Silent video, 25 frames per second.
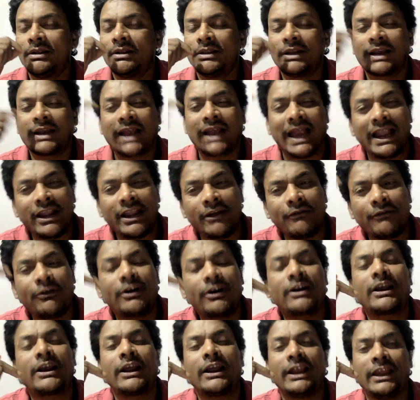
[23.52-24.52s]
the kind of
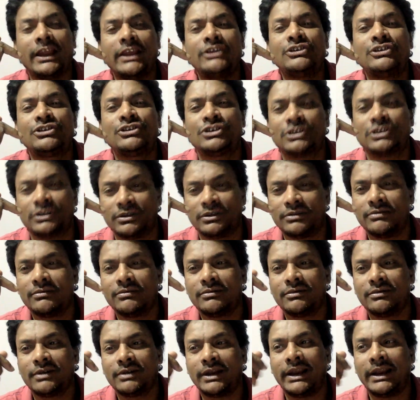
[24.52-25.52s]
a connection,
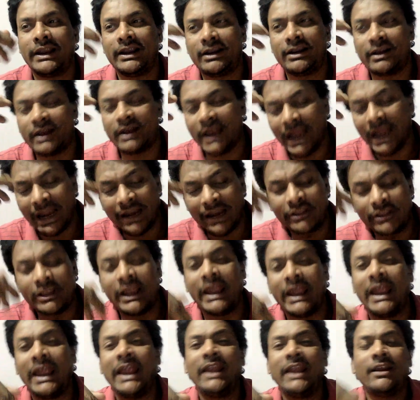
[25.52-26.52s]
right, at
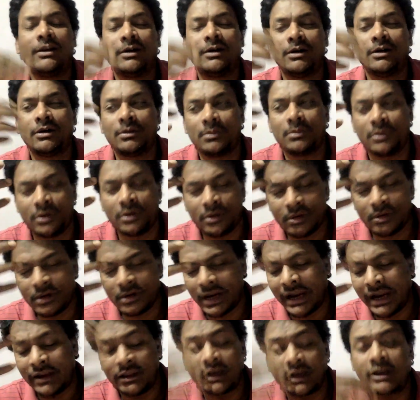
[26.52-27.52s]
the end,
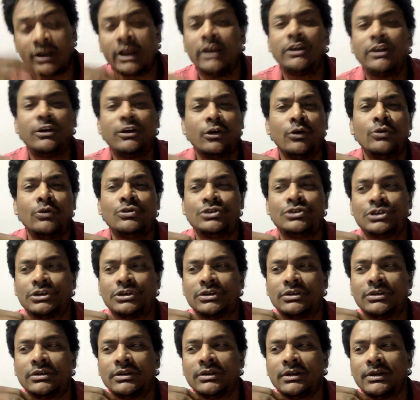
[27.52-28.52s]
at the
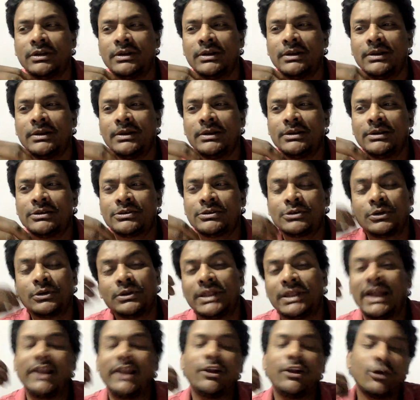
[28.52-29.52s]
conclusion. So
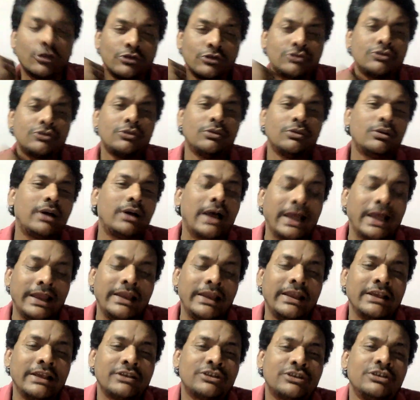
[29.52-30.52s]
that also
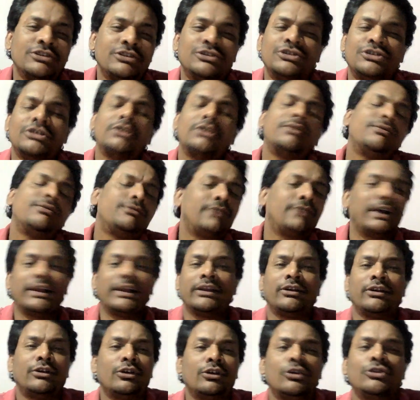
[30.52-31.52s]
highly essential.
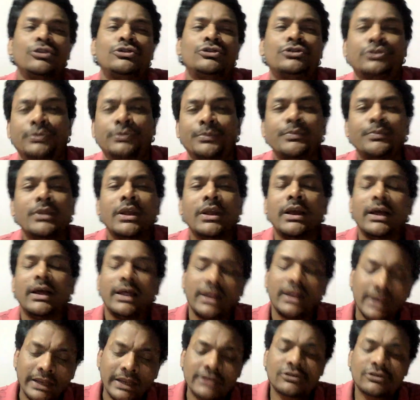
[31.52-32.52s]
Fine, no issue.
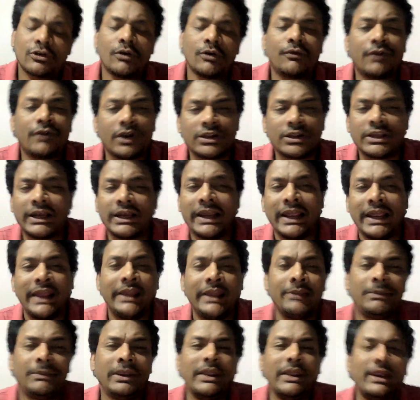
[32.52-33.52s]
Let's go for the
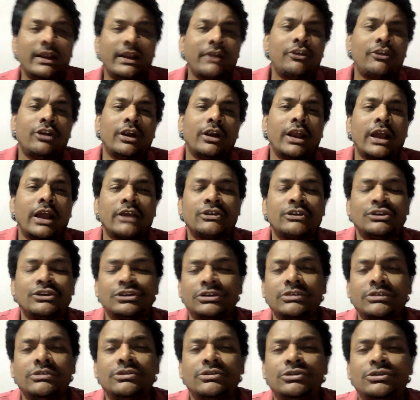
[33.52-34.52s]
enemy
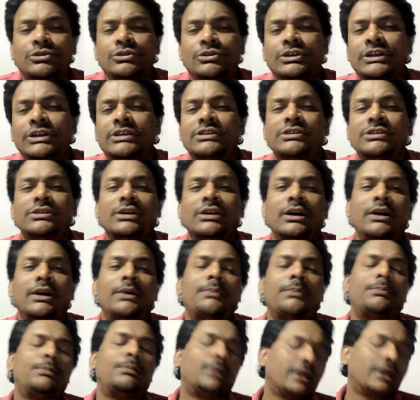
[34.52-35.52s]
introduction to this
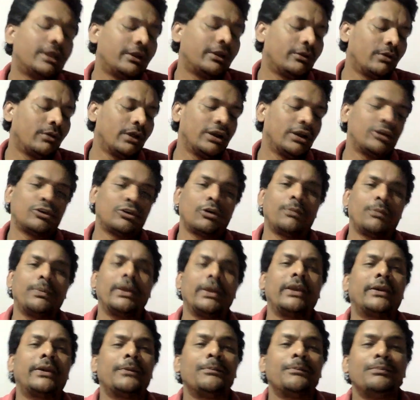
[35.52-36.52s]
particular
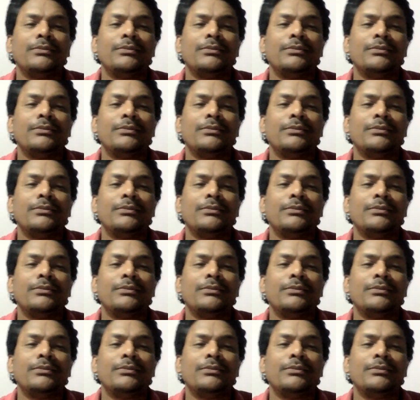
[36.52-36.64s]
topic.